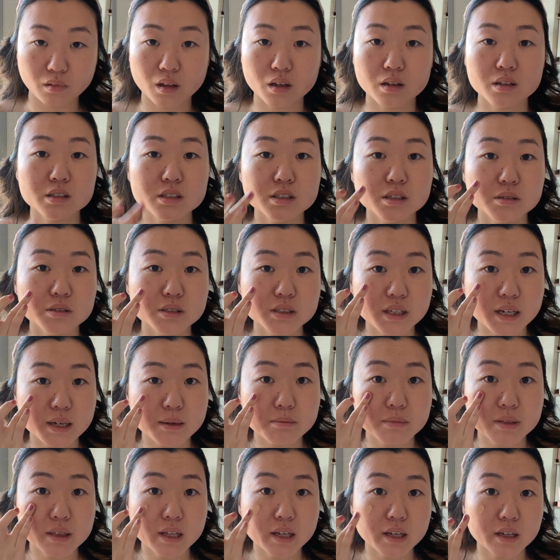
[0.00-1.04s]
So
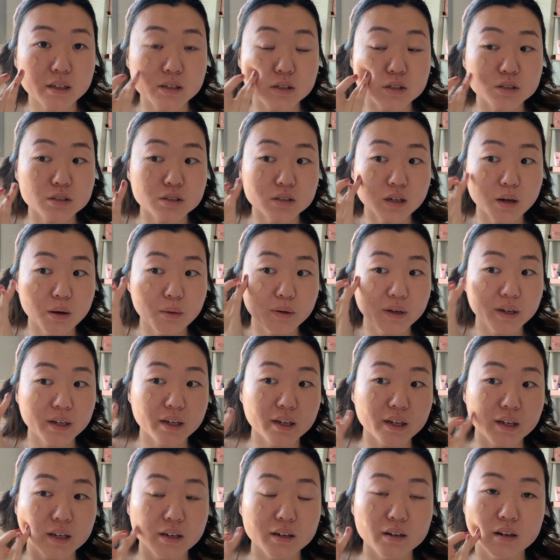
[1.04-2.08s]
same thing, just going
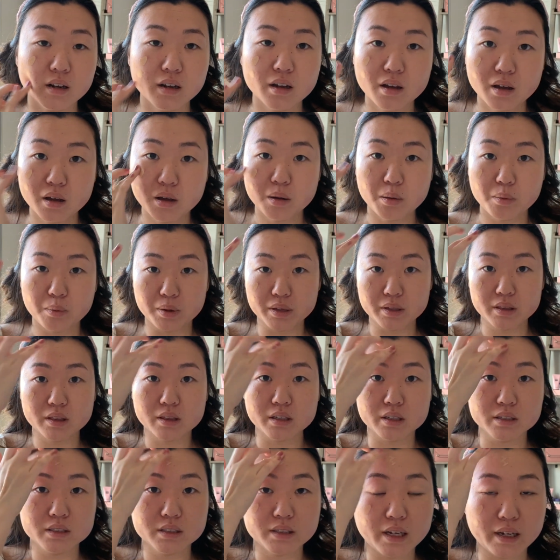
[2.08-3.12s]
in with
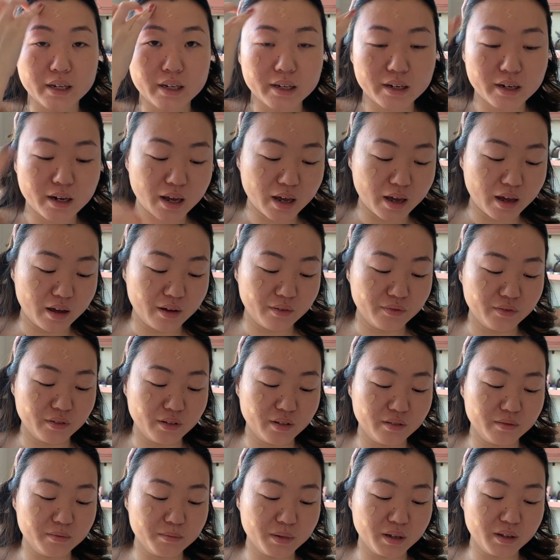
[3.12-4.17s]
the second half
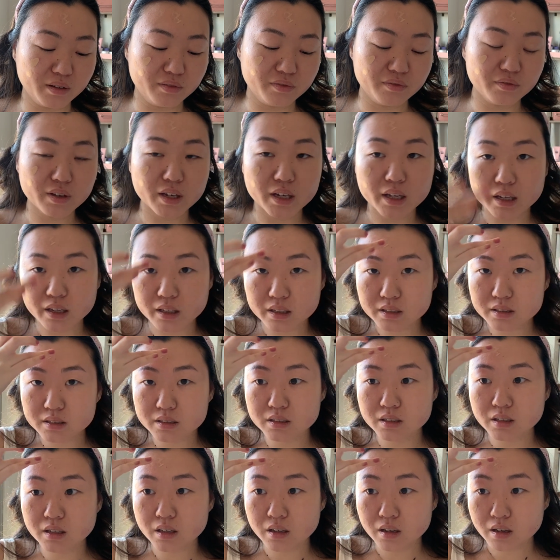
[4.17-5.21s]
of my
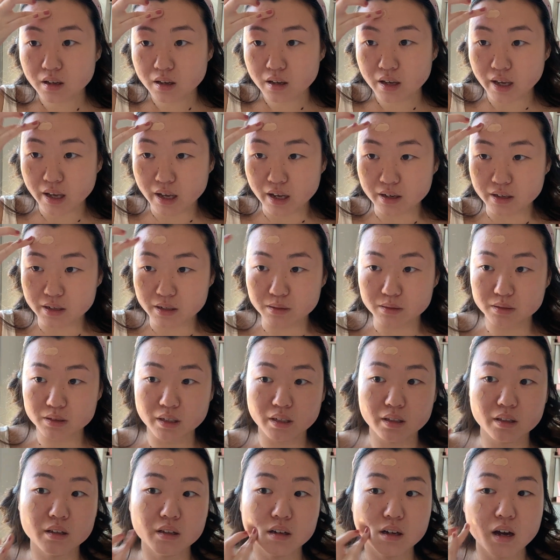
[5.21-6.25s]
face and
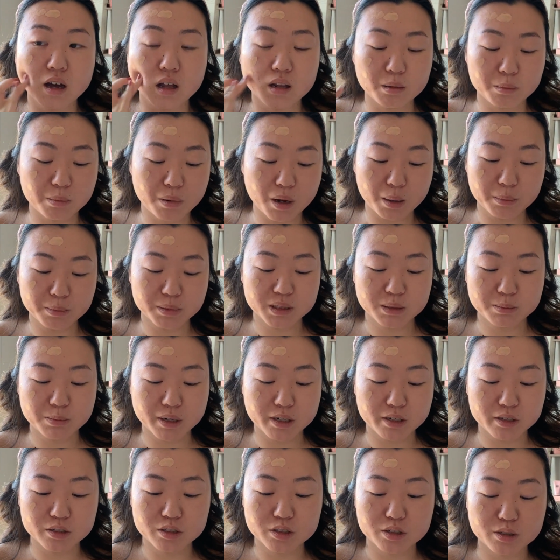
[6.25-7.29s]
using the Colourpop
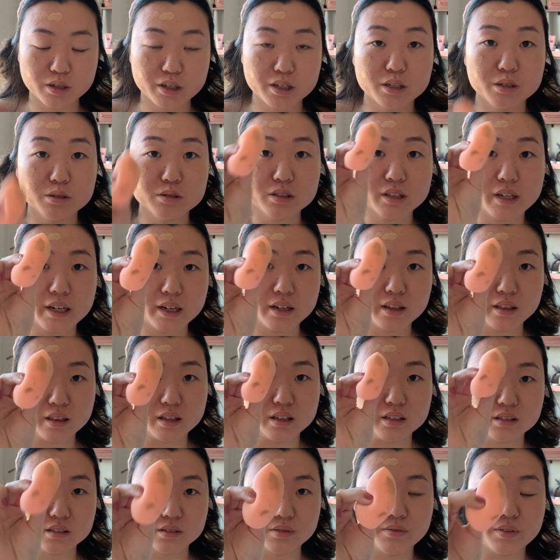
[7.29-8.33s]
Sponge. So I use like
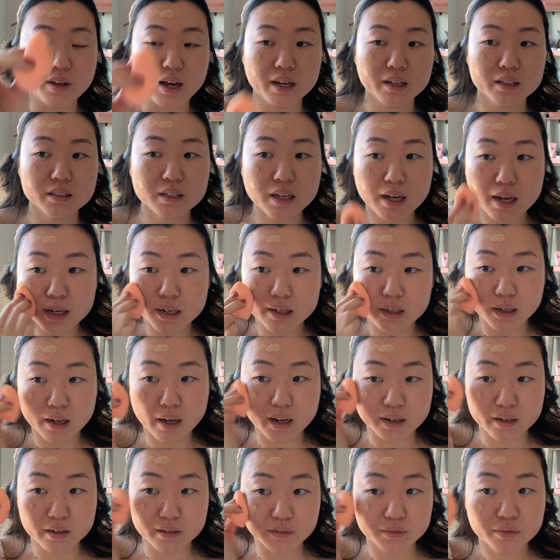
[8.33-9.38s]
this flat side and
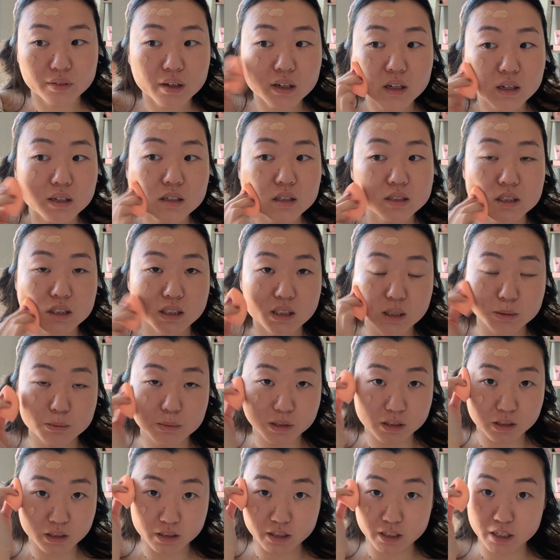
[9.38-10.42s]
kind of
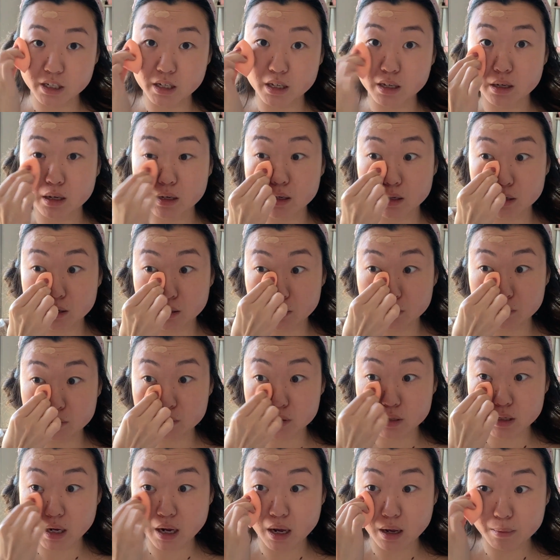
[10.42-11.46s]
similarly,
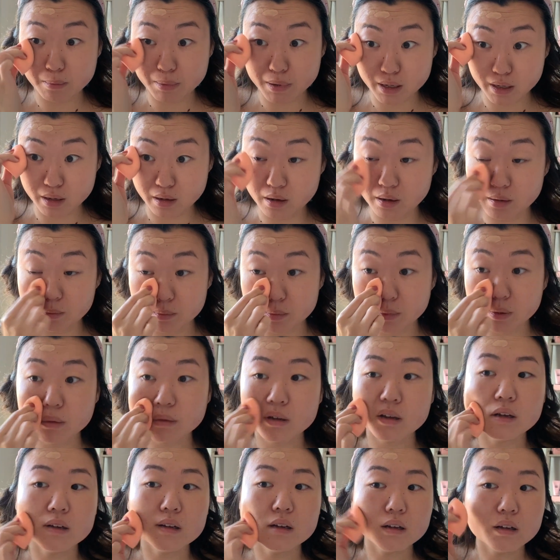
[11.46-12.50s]
dab
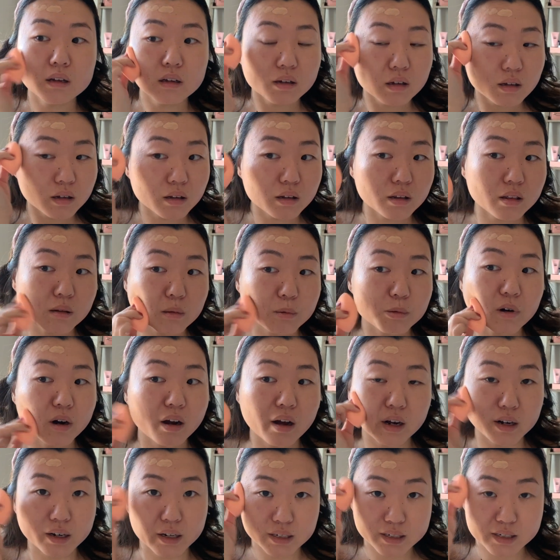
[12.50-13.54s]
the
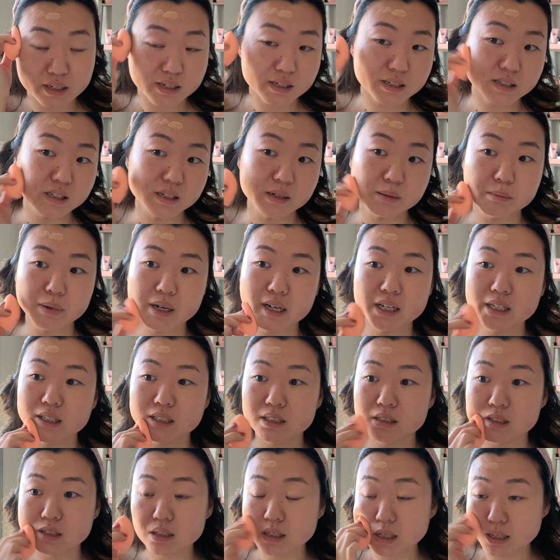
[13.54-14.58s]
product into my
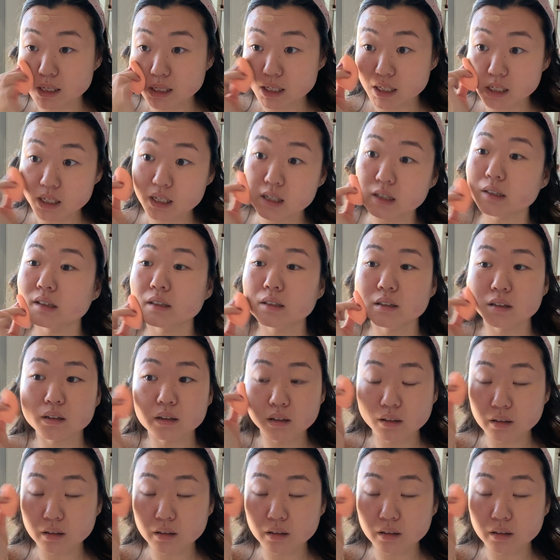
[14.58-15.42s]
skin.